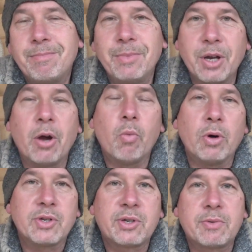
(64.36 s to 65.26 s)
you know,
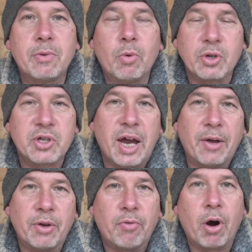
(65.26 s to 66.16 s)
what's
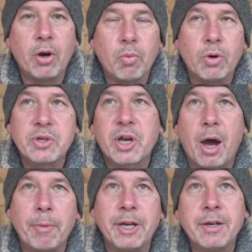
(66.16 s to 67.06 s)
down the road, what's
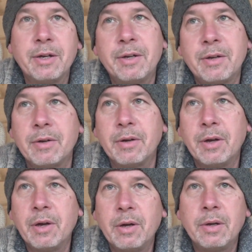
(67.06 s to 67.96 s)
coming,
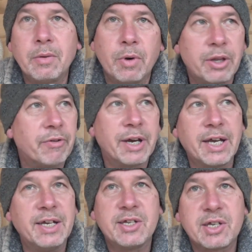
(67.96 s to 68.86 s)
whether it
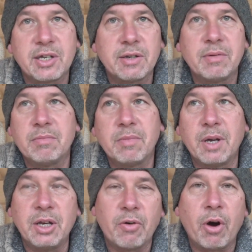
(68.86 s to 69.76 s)
is
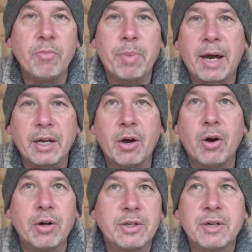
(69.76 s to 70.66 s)
in your own
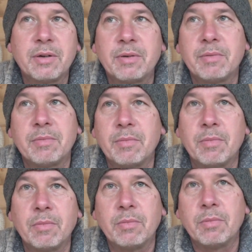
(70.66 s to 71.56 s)
backyard,
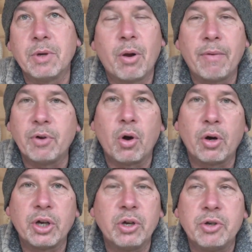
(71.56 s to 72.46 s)
you know, I haven't
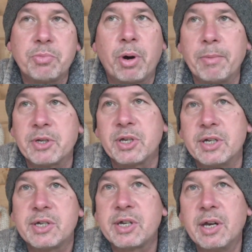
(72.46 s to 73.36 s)
got a huge
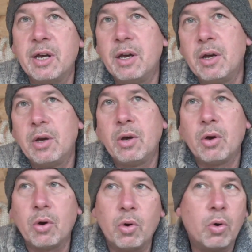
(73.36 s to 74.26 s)
premises,
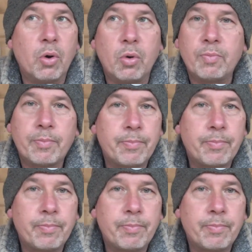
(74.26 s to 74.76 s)
or